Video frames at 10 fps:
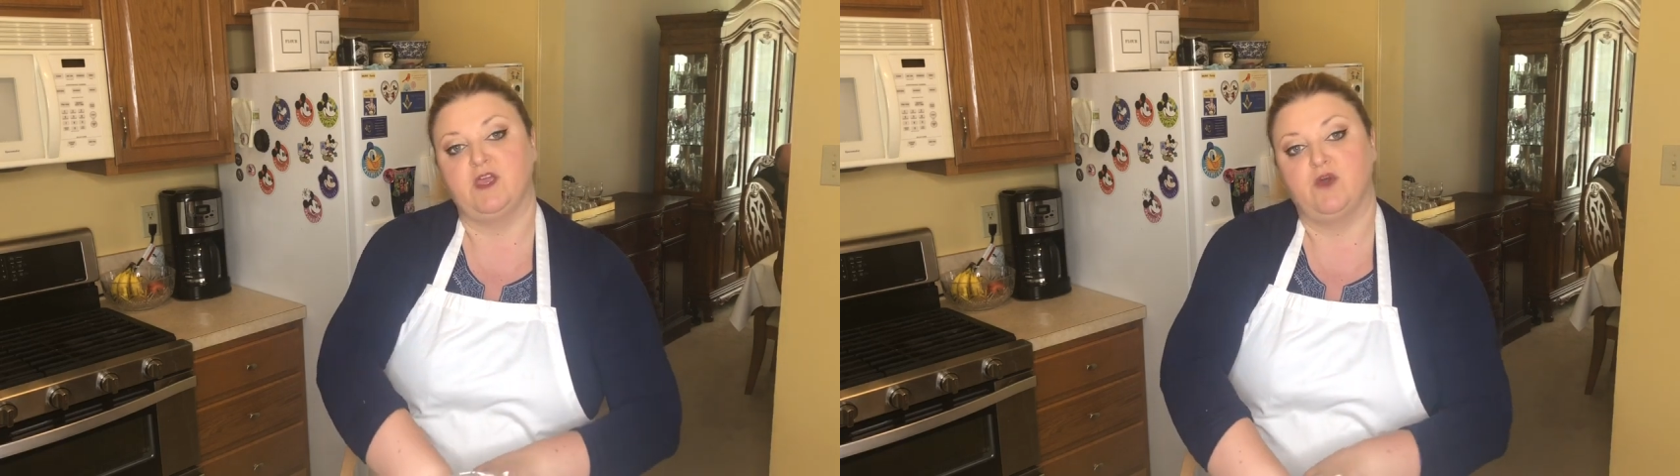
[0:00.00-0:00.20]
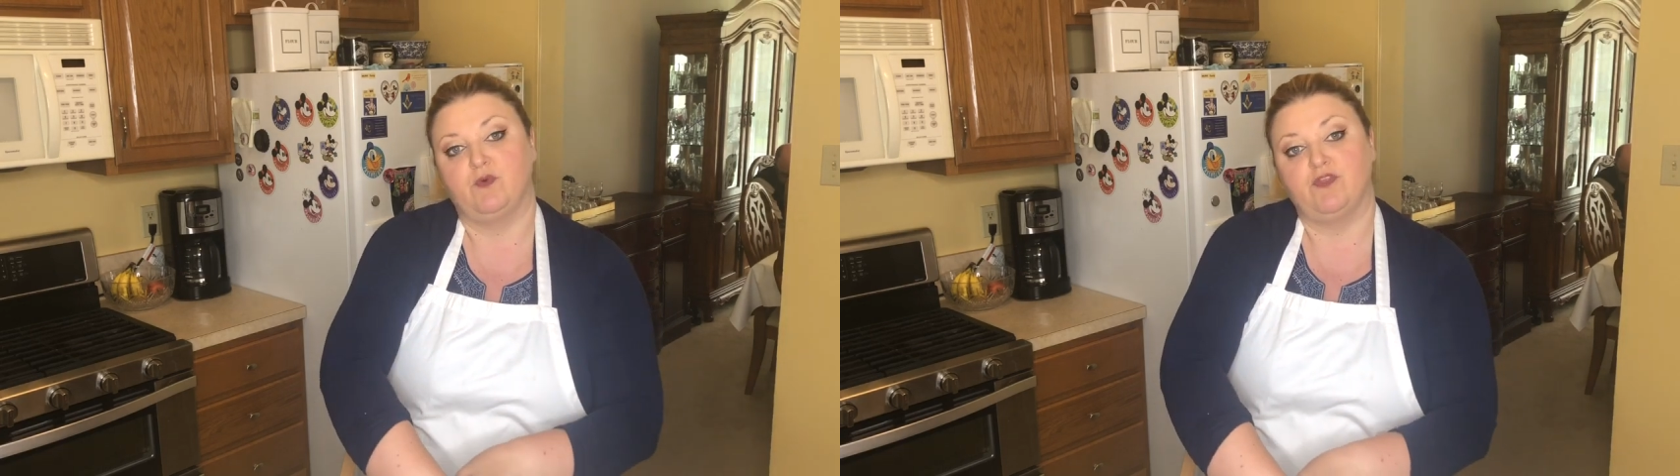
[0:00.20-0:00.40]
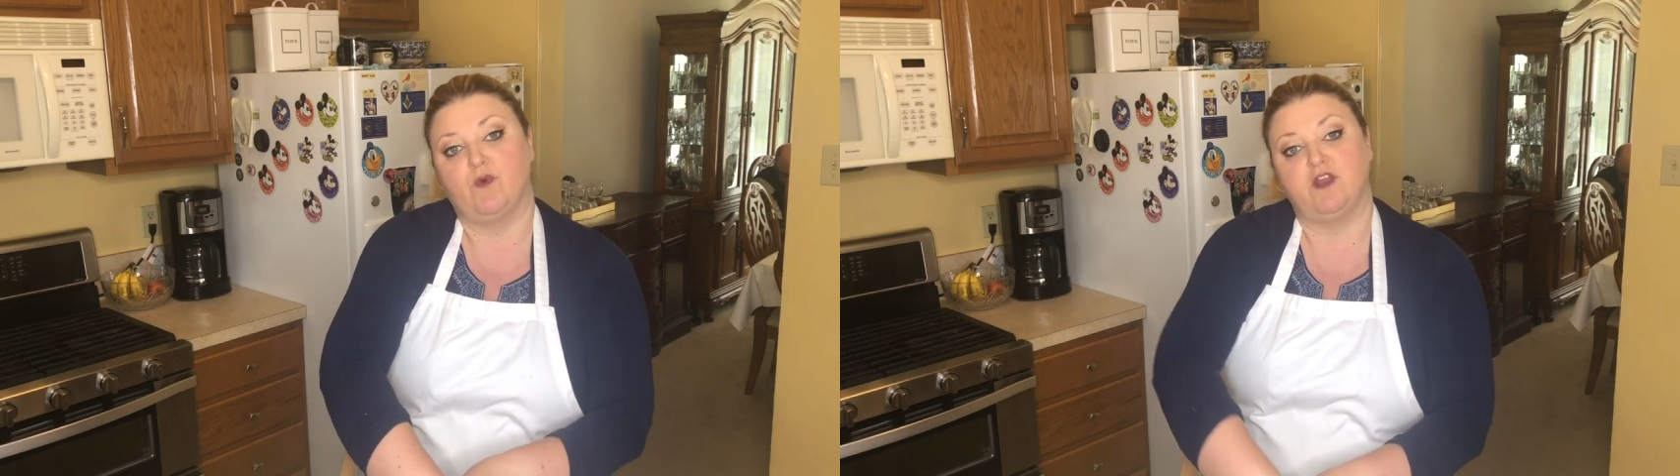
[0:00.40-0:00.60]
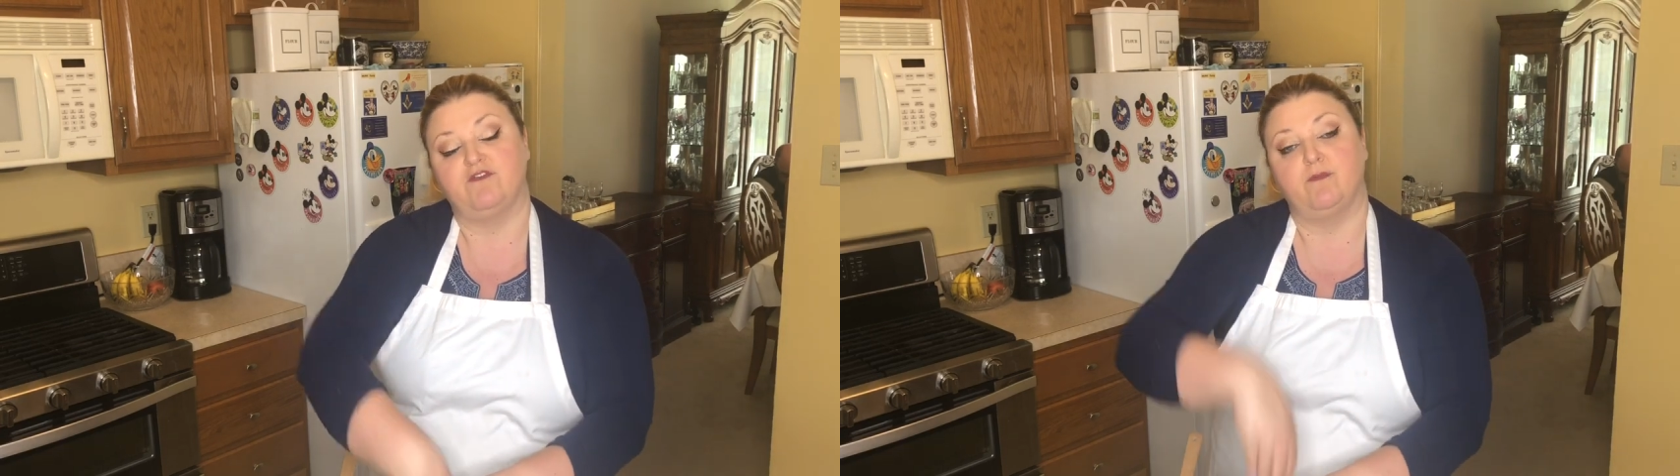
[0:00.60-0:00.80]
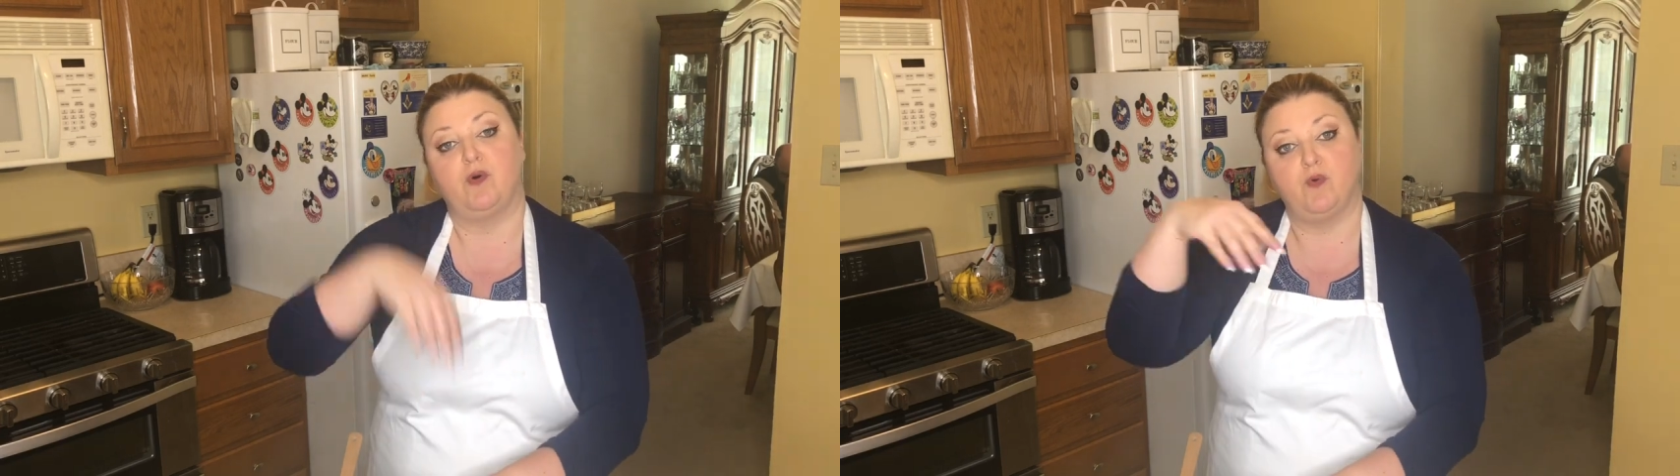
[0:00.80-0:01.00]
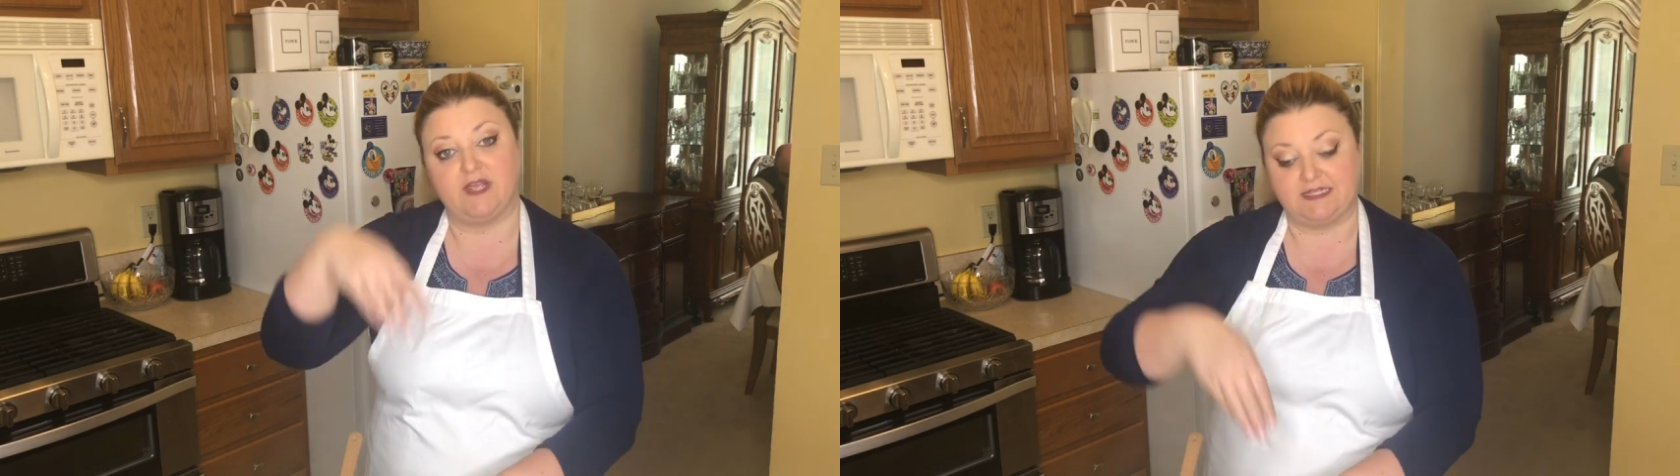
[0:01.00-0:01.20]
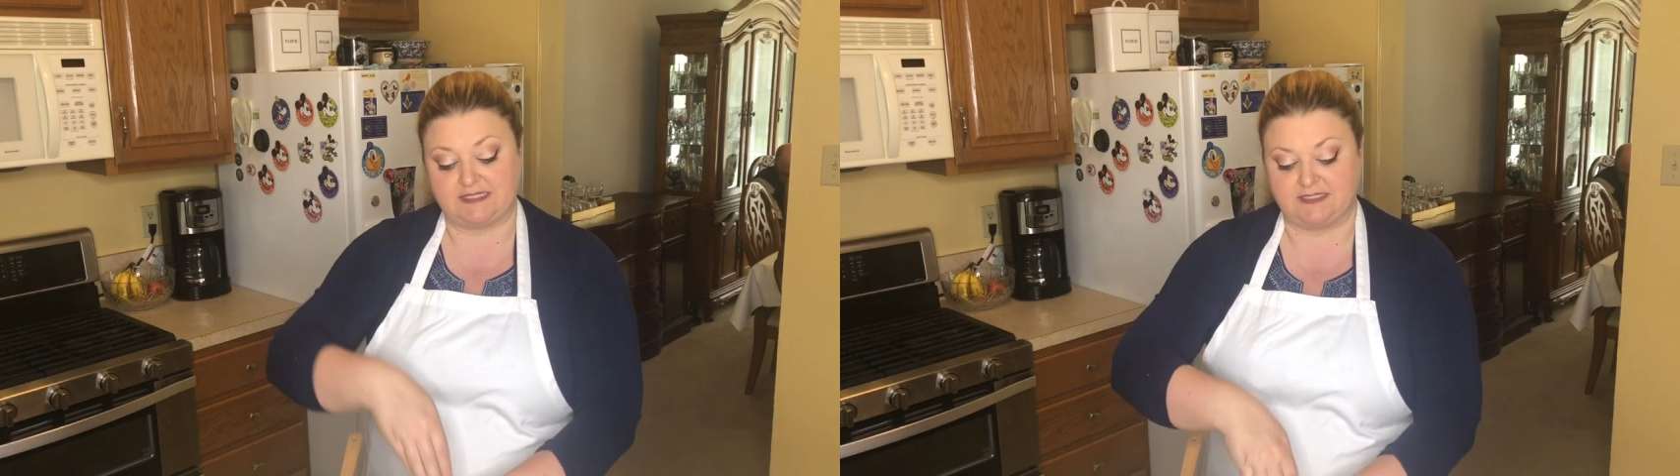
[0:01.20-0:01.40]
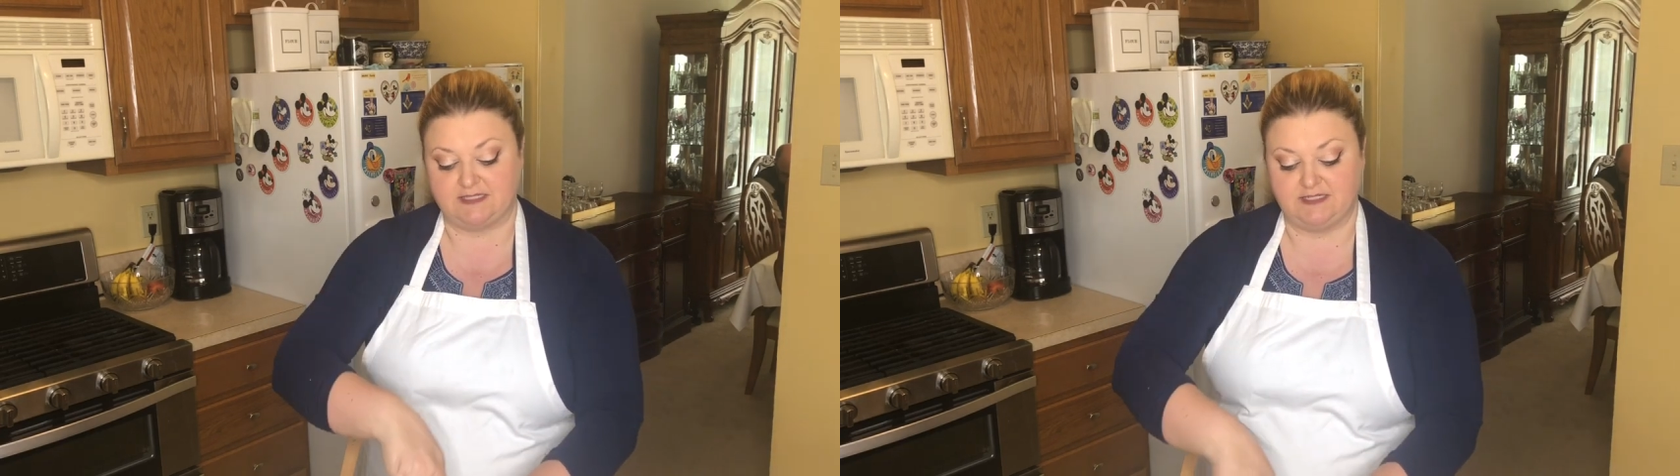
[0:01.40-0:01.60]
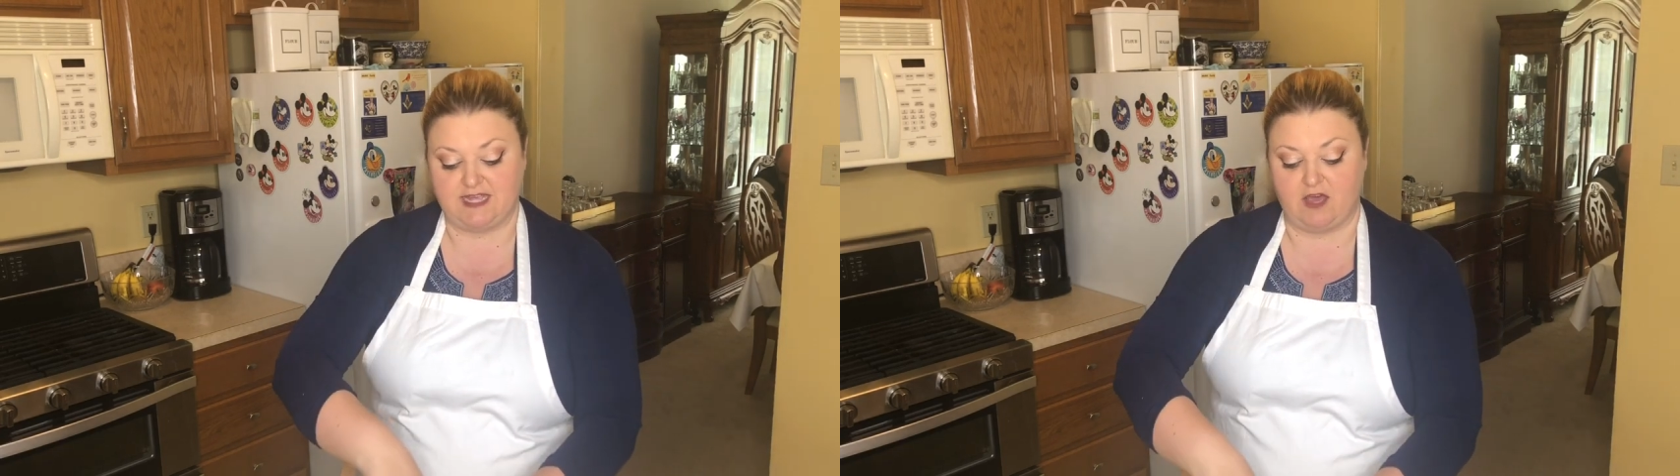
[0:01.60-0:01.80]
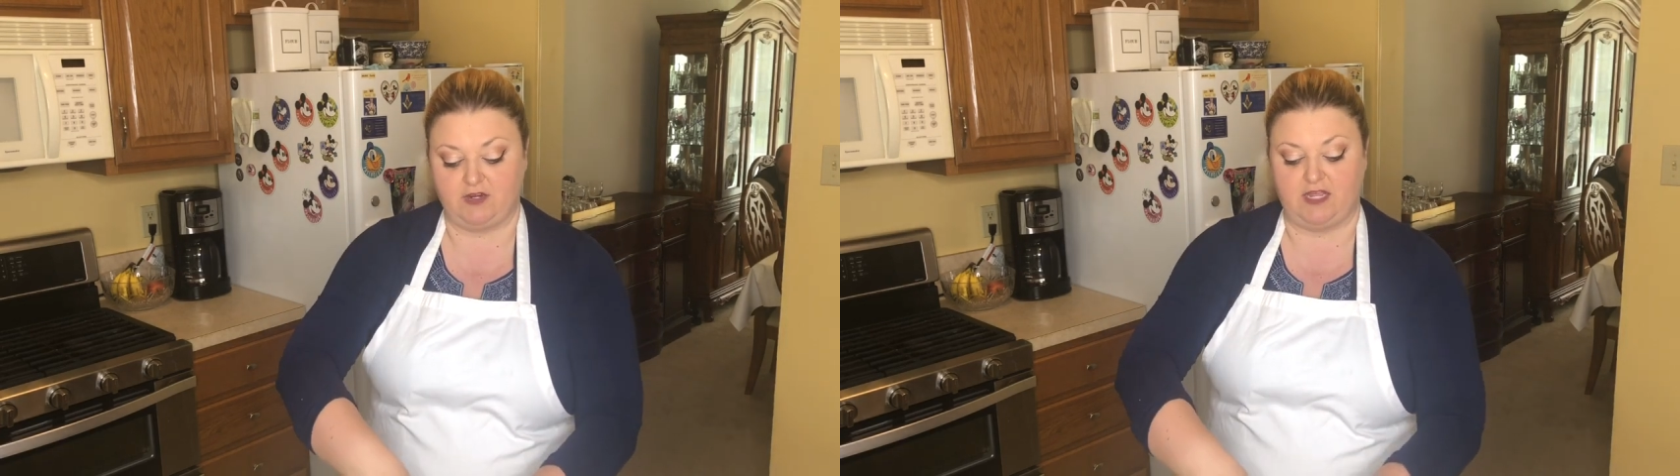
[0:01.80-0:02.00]
with one of the points
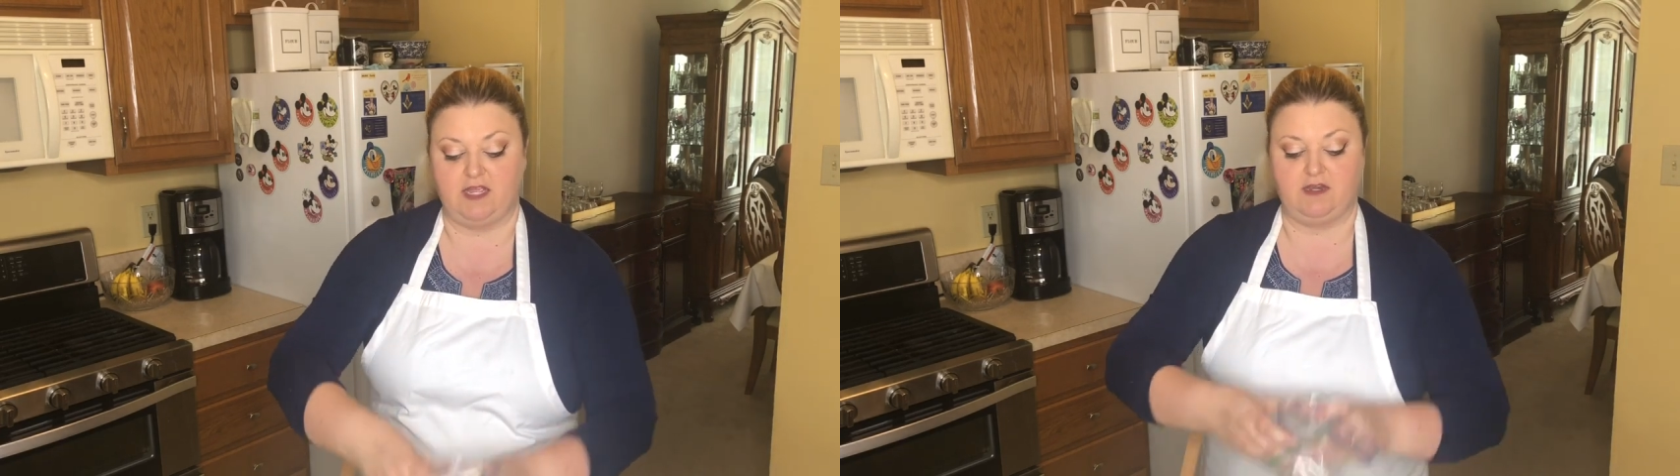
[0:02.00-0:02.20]
down in,